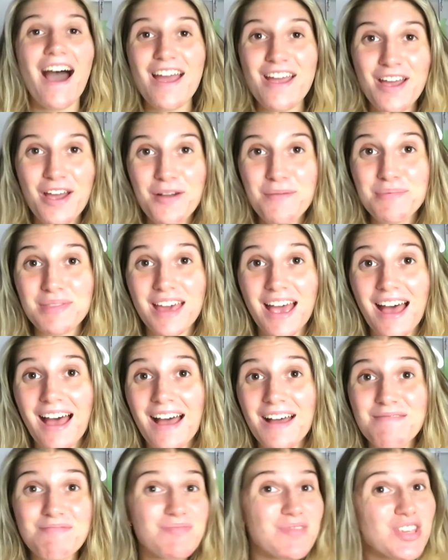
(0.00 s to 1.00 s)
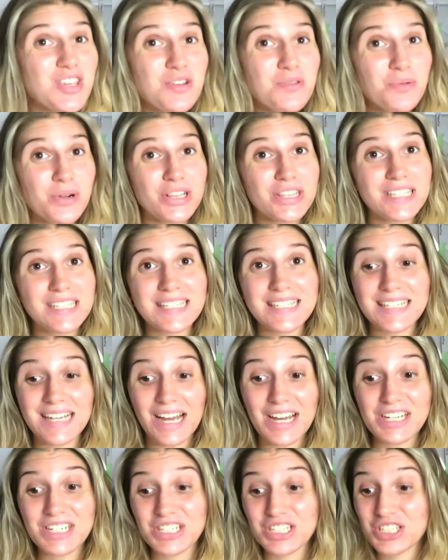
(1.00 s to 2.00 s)
I hope that you will
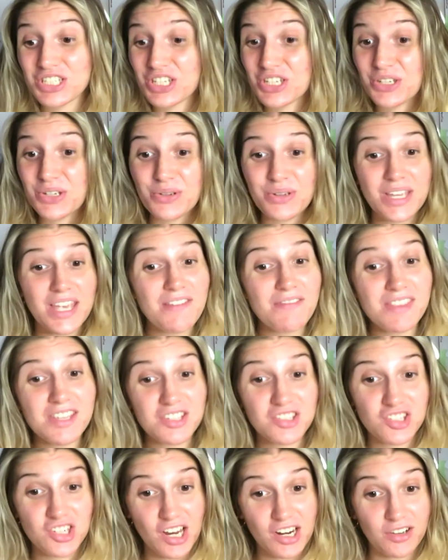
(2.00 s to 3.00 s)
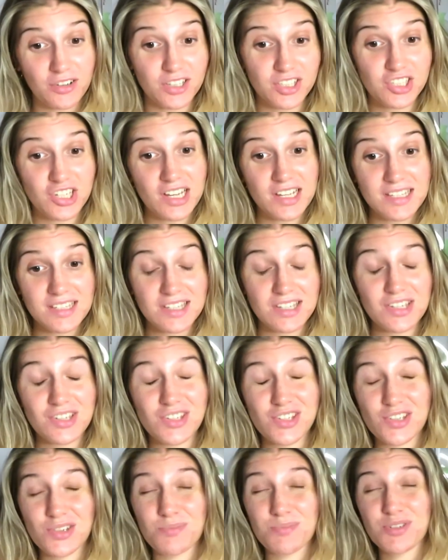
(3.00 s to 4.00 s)
decide to give this channel a chance,
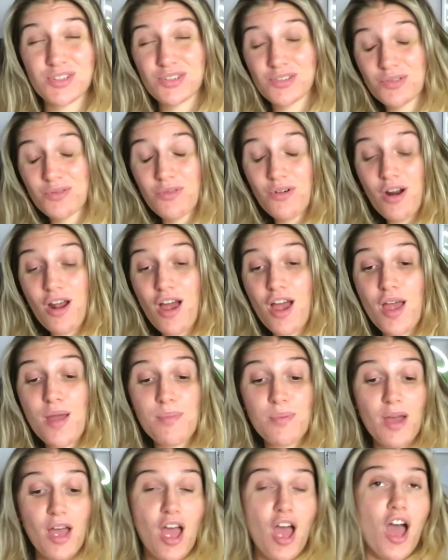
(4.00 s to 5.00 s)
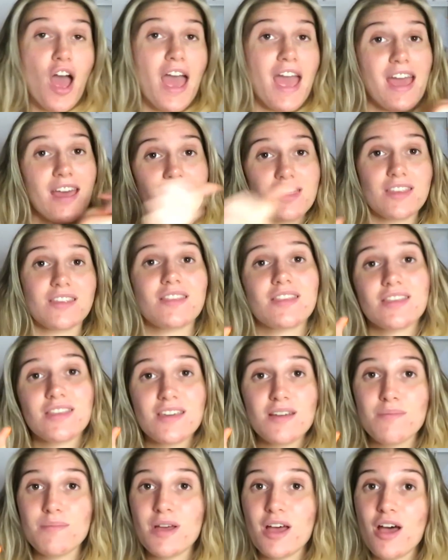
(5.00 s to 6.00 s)
subscribe, hit the
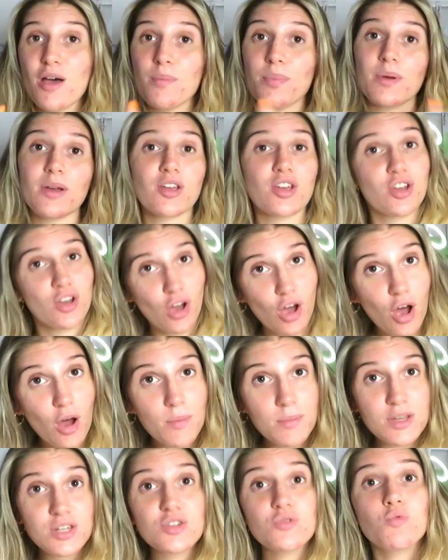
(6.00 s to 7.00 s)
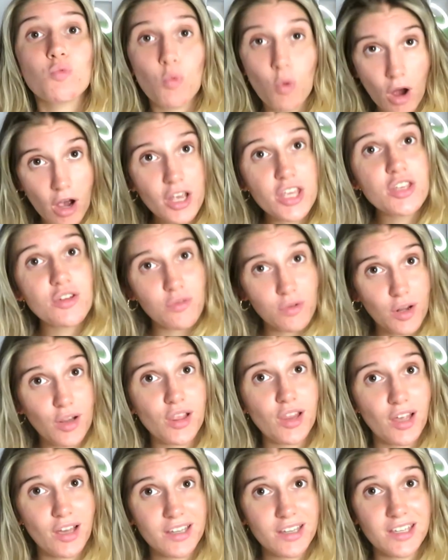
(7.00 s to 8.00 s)
thumb up, comment why you're
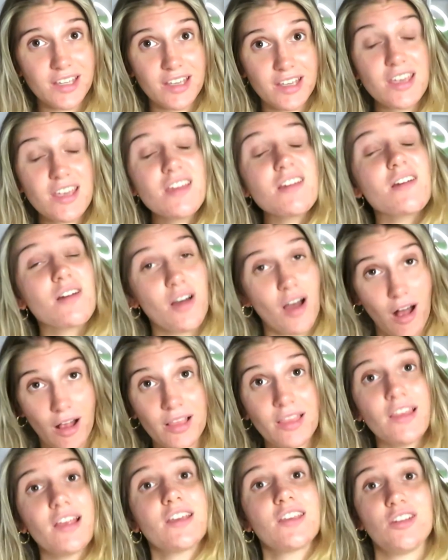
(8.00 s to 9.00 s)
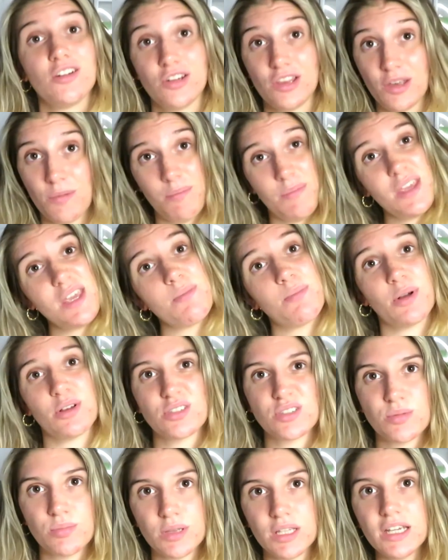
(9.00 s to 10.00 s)
unlucky, unluckier than me
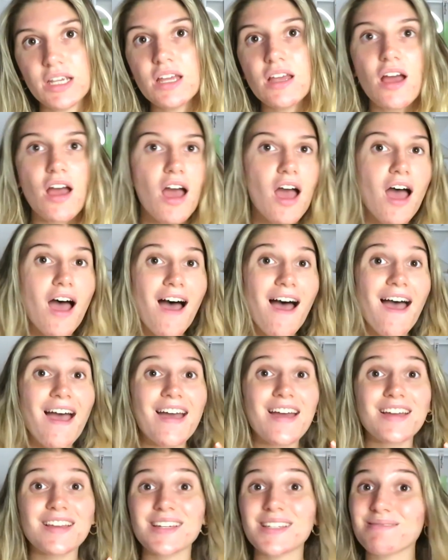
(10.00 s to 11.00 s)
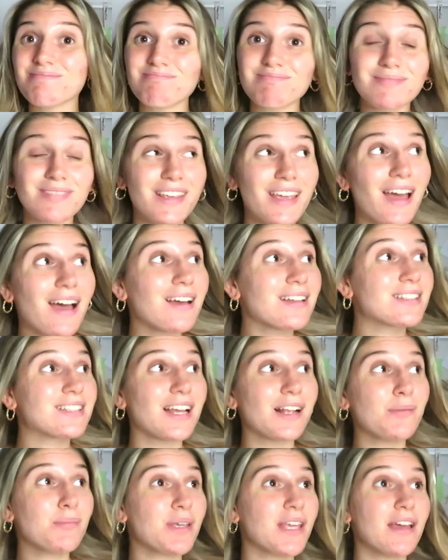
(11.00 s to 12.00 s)
possibly, and yeah,
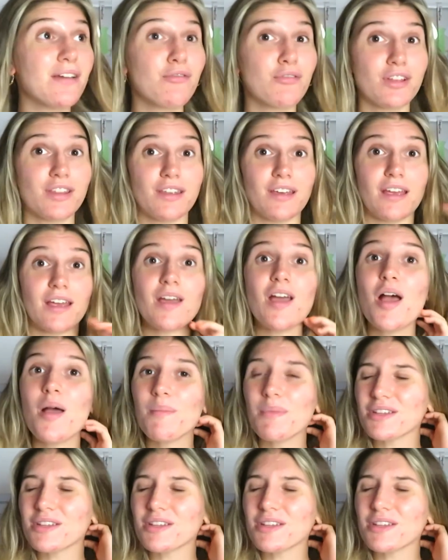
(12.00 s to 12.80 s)
tell me everything.